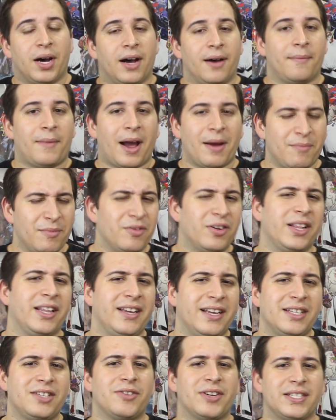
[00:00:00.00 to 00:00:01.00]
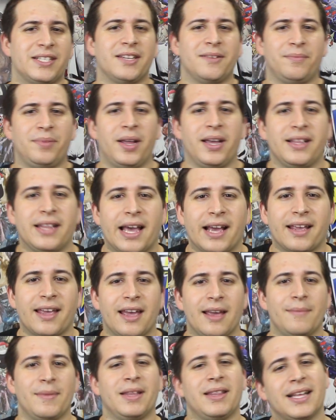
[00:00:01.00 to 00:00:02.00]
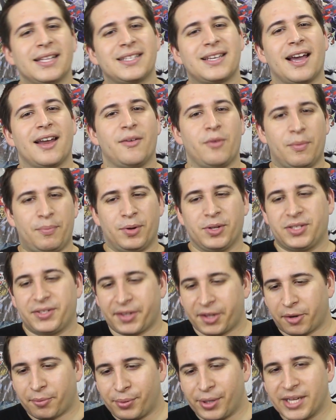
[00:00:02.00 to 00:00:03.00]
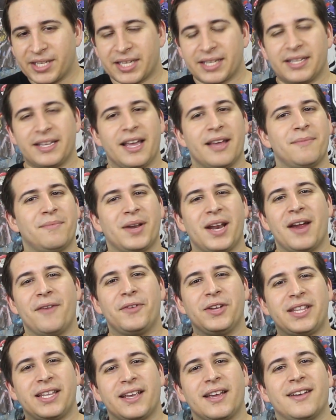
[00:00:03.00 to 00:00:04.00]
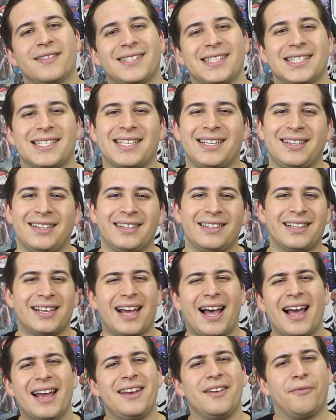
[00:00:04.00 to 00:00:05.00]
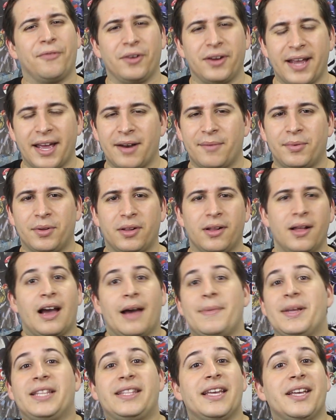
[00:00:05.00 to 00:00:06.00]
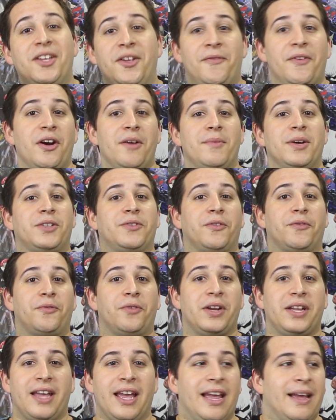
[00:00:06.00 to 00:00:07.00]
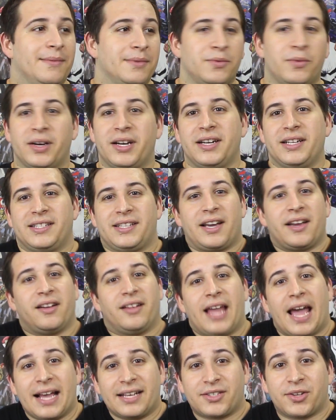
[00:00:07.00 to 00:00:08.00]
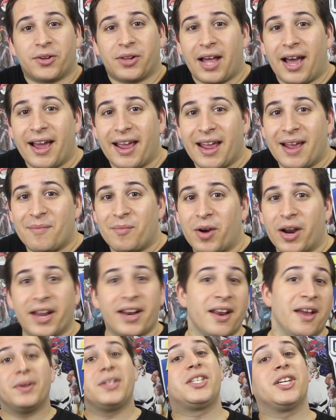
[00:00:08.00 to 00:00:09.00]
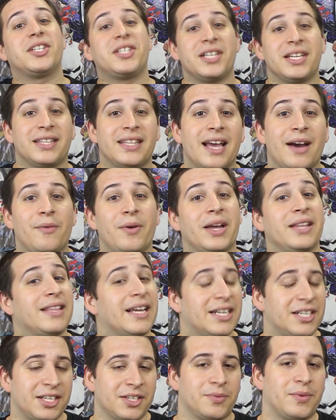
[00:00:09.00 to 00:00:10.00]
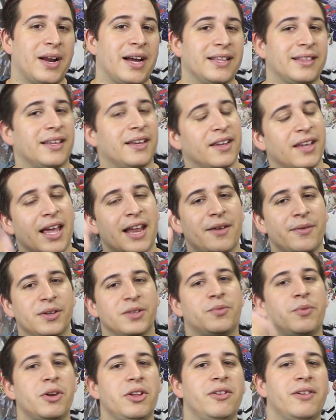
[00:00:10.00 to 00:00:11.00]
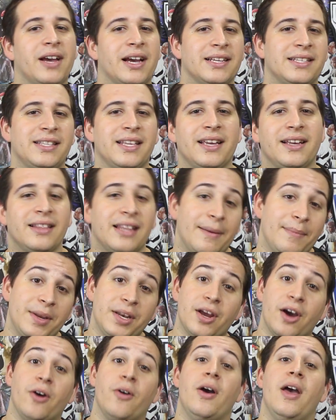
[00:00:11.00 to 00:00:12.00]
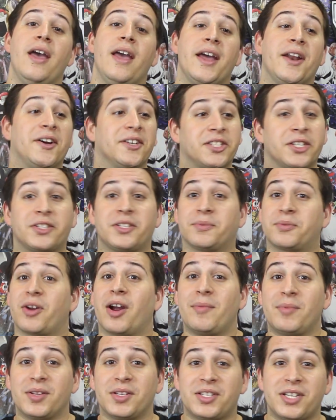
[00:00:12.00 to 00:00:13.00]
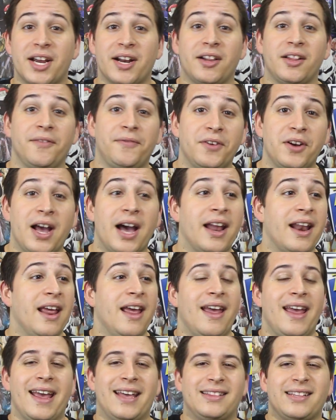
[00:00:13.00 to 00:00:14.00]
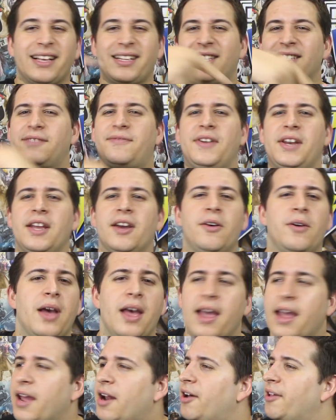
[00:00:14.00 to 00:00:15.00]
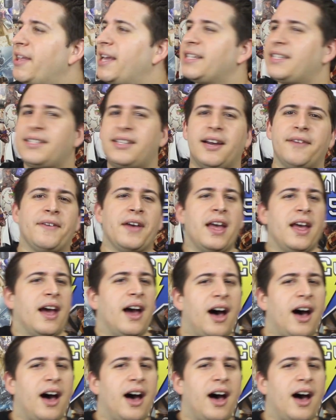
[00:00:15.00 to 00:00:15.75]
I'm really interested in playing that game, and that's kind of what puts the little plus on the end, but everything else is kind of forgettable. I mean, thank you very much for free games. What an entitled asshole I am, right? But judging it that way, that's just what I think. Anyways, what do you guys think? Let me know, and also subscribe to the channel if you're not, and like this video and all that stuff.